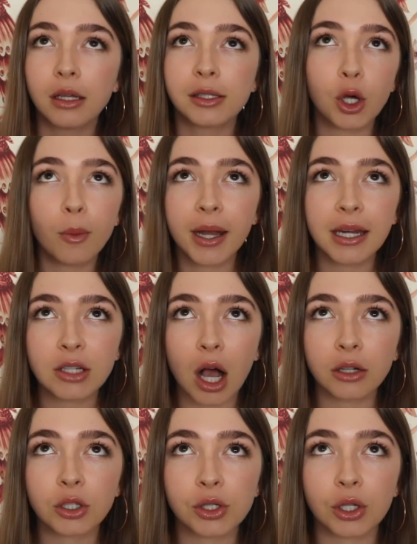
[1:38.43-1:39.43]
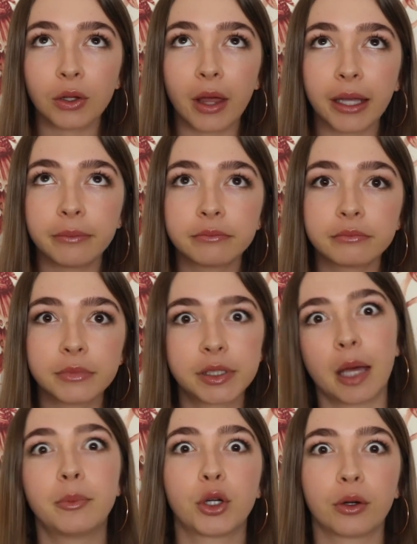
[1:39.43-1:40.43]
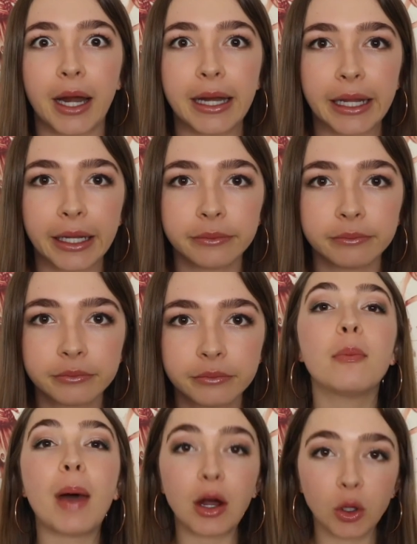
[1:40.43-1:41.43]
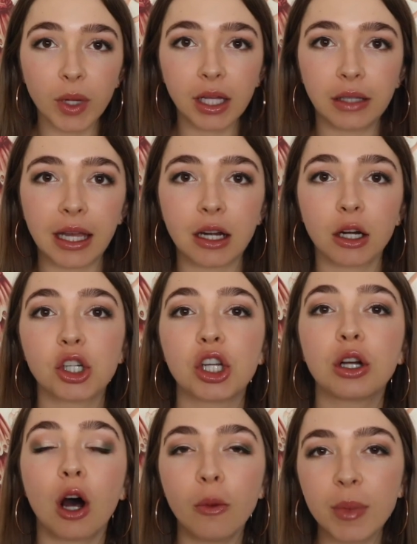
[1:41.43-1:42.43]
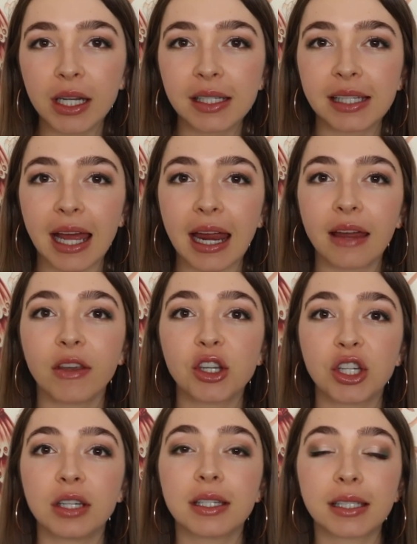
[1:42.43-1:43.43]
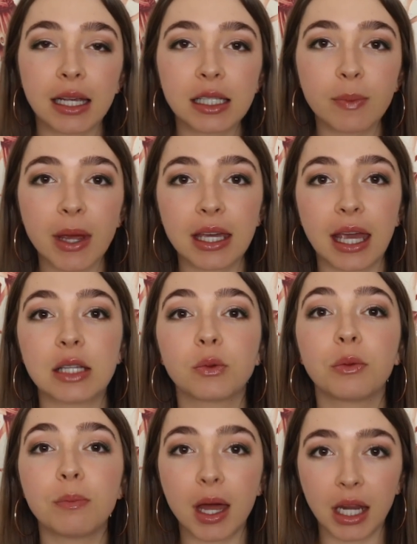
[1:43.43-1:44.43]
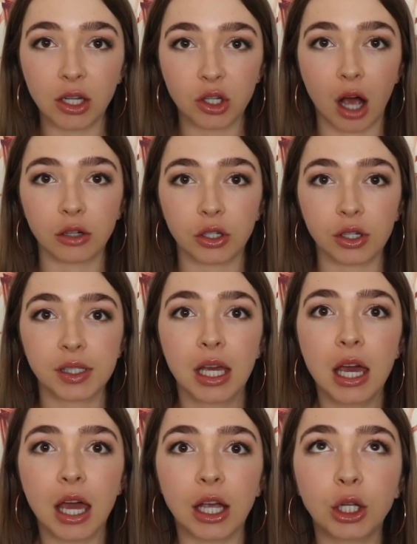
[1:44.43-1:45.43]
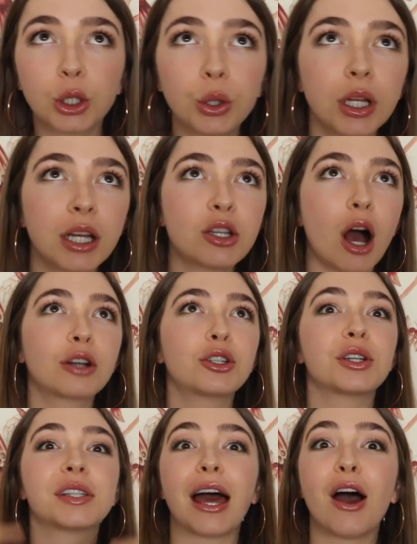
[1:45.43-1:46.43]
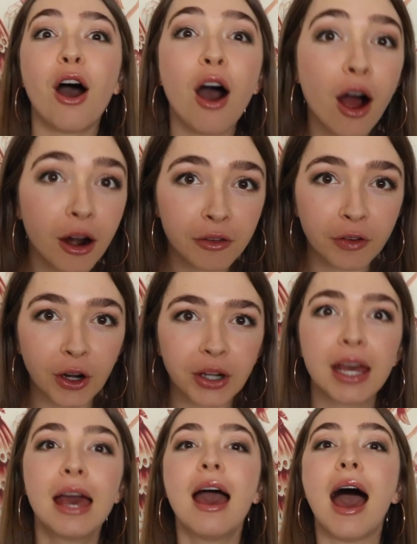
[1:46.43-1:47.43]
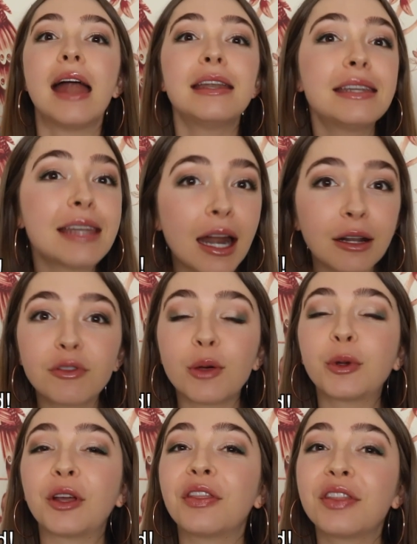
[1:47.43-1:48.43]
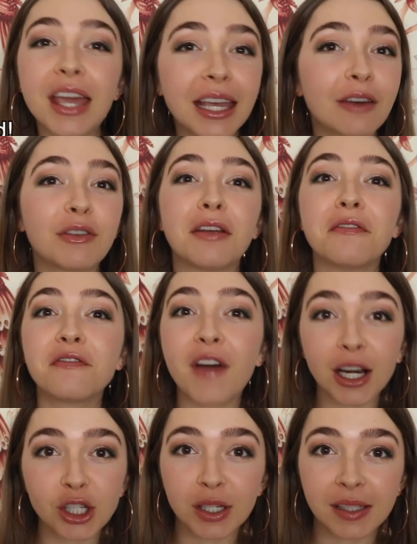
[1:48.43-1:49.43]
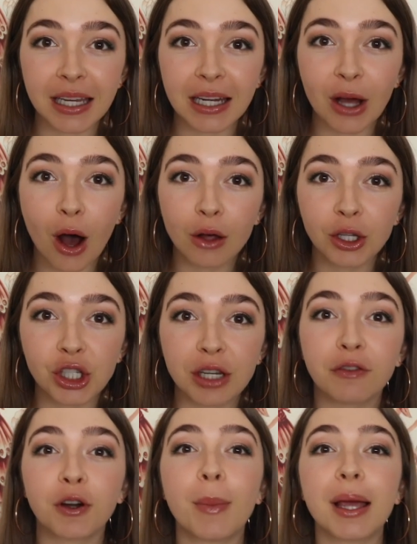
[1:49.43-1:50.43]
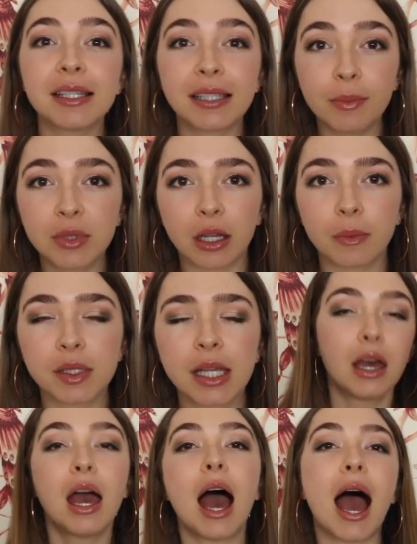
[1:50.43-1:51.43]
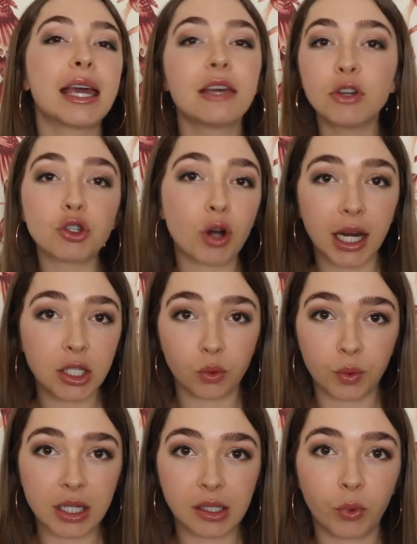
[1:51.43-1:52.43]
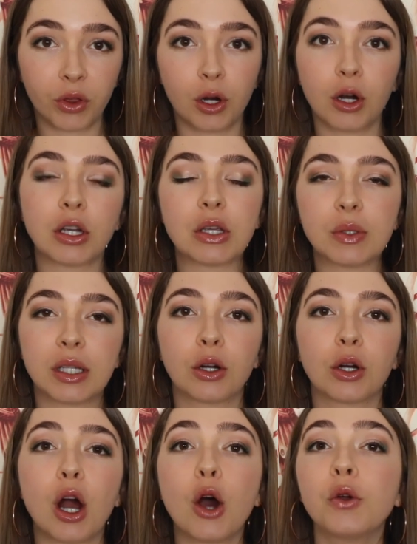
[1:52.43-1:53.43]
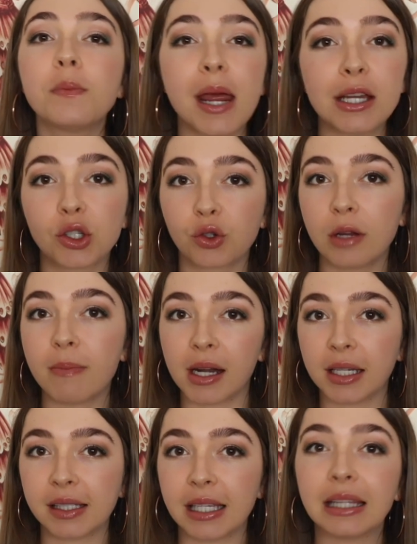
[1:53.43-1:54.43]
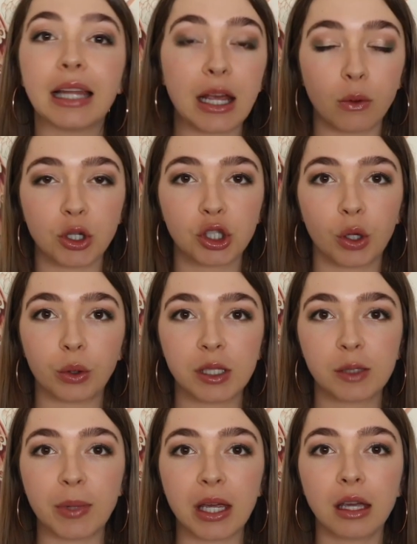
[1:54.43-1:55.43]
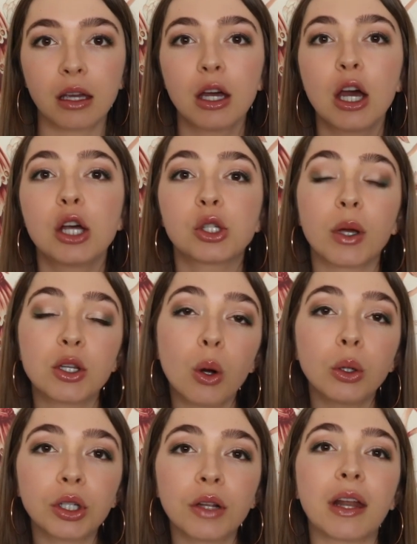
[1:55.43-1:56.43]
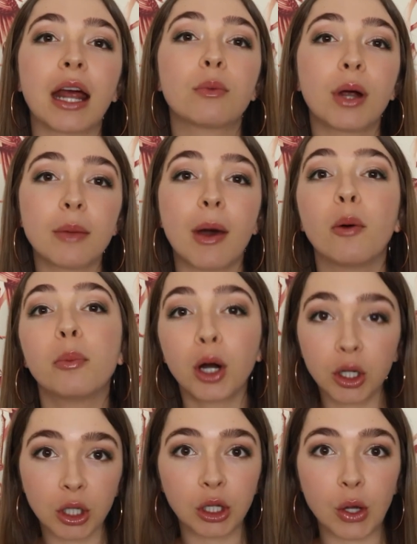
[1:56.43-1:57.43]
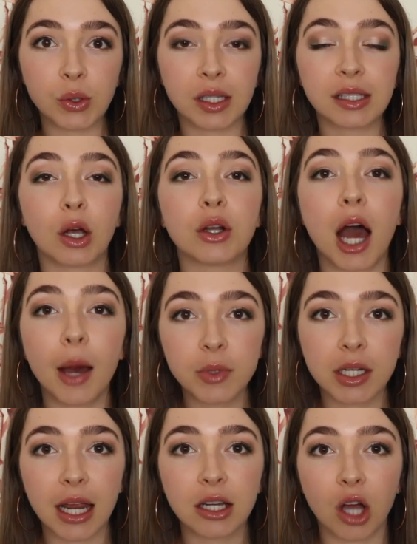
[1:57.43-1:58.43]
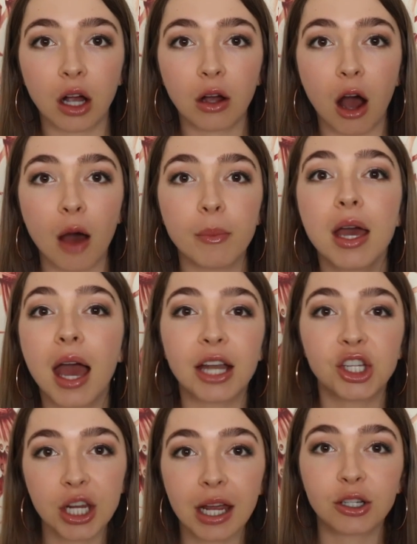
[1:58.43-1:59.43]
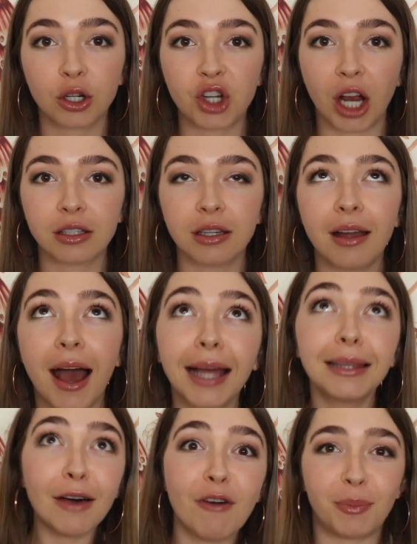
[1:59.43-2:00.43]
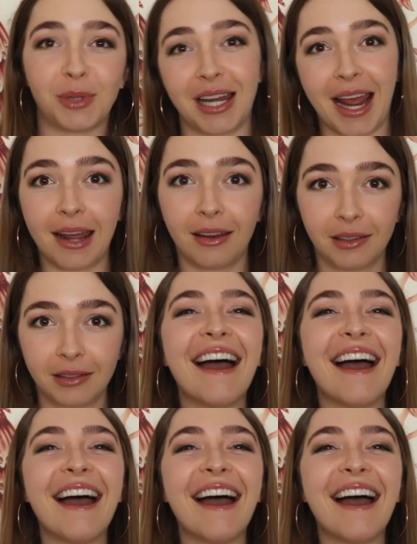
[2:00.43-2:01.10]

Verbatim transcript: So many doctors are like subterranean. About a week later, she called me to say that she had discussed my case with many doctors, including doctors at Harvard, and none of them could think of an infectious etiology for my symptoms. I even tried to reason with her using her own mainstream medicine language, so to speak. So I told her that I read about bartonellosis on up to date dot com, and she interjected, I love UpToDate.